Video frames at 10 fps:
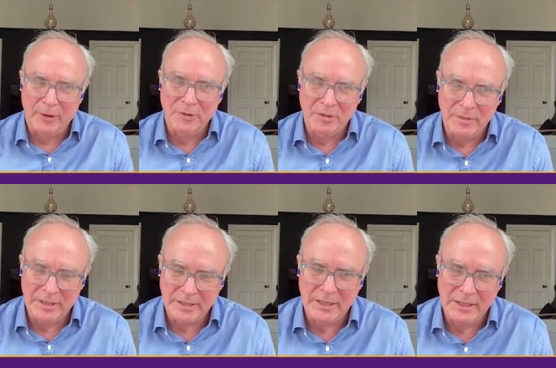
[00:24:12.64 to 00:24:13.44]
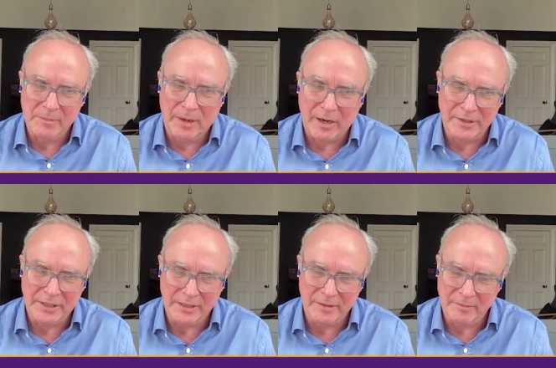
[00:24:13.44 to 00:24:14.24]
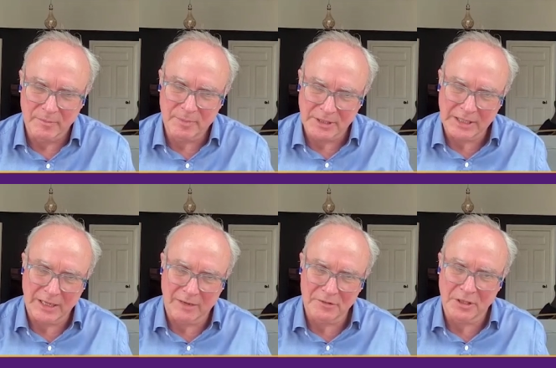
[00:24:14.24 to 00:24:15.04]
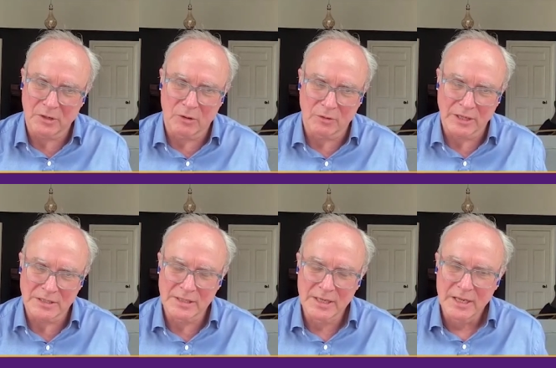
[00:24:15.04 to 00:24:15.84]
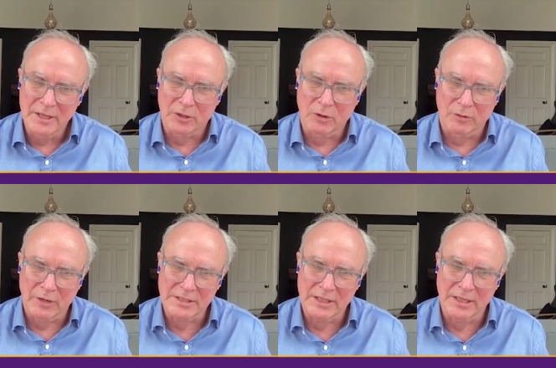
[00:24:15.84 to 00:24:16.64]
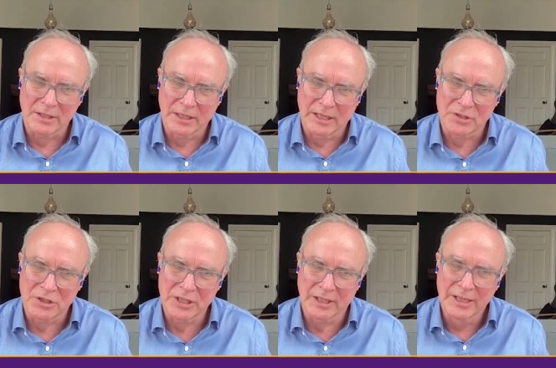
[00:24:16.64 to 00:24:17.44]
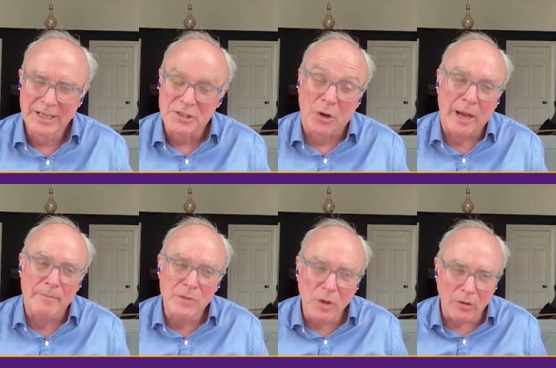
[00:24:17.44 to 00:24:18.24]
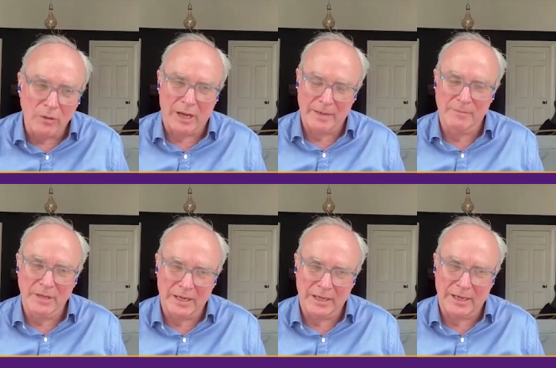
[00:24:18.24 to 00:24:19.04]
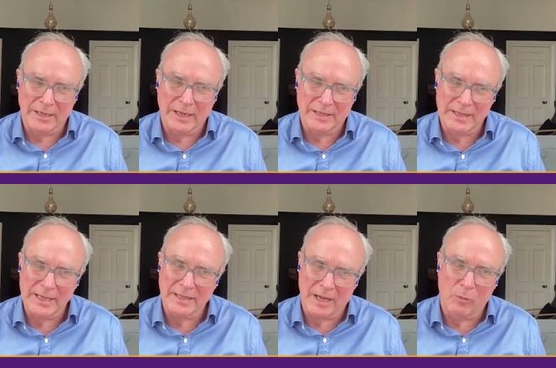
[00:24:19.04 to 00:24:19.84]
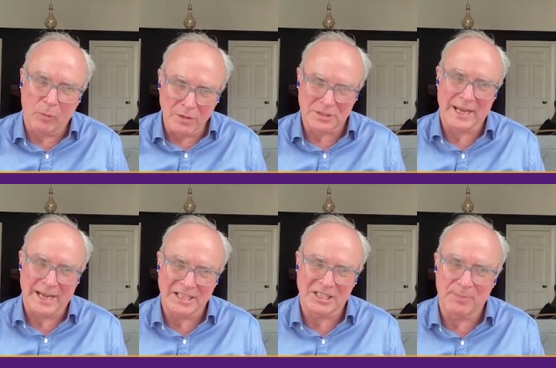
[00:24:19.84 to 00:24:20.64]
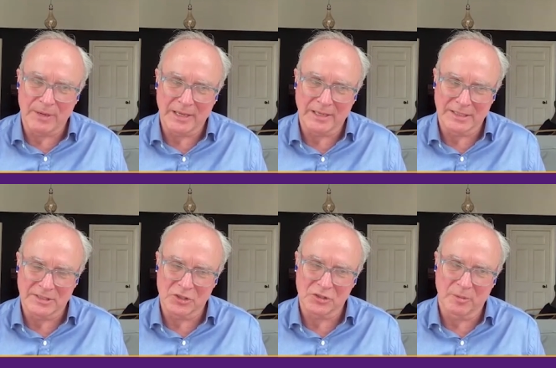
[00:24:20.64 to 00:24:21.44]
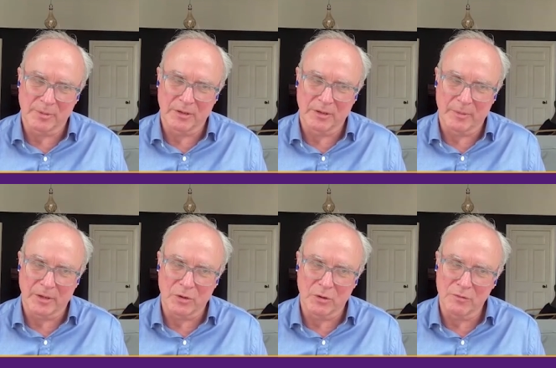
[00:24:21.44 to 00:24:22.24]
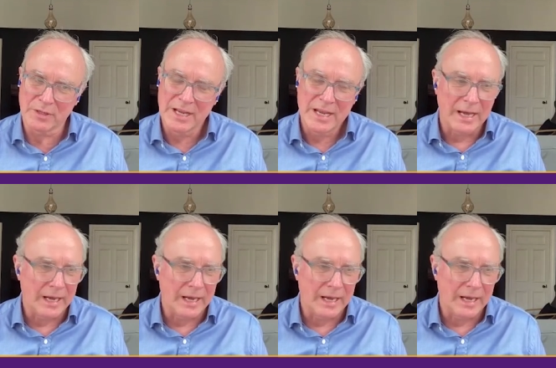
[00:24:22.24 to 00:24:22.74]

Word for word: around them in, in the party, particularly after the Congress, the Congress le- last year. So I'm not. I'm. I. I think that was a head spinning decision about about COVID.